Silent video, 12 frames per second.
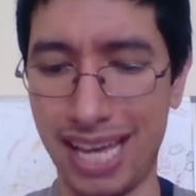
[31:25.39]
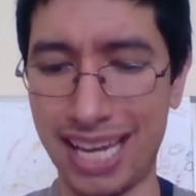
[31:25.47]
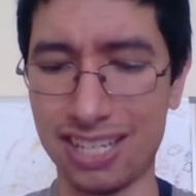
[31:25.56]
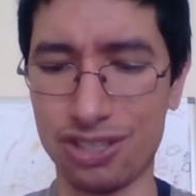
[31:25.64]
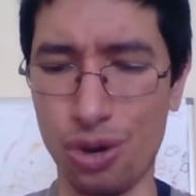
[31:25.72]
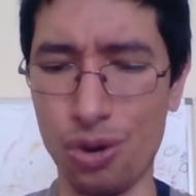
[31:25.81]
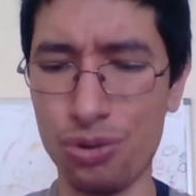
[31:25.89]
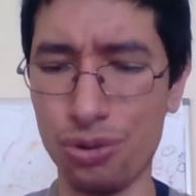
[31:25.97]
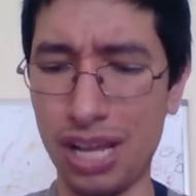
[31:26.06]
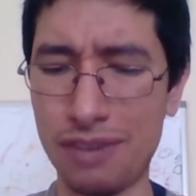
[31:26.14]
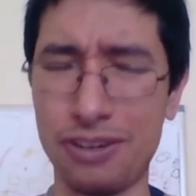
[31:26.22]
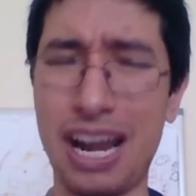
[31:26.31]
I guess, go
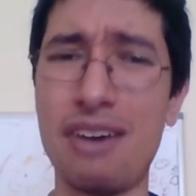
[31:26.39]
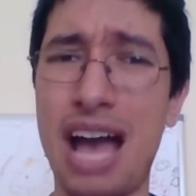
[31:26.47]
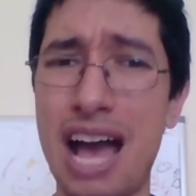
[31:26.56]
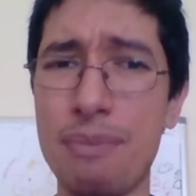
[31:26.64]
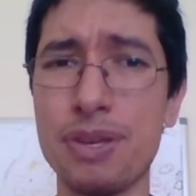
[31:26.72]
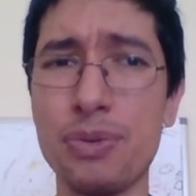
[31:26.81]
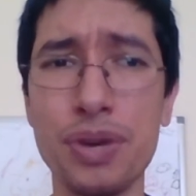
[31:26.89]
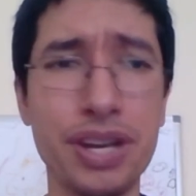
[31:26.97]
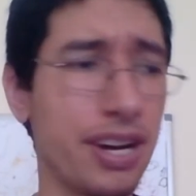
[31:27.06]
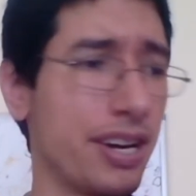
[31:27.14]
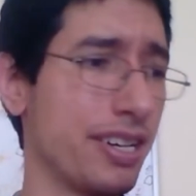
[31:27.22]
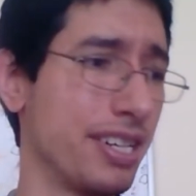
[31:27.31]
through life or how happy
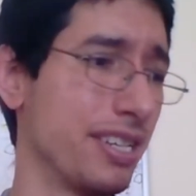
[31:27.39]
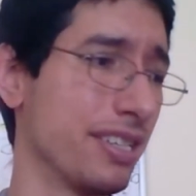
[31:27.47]
we are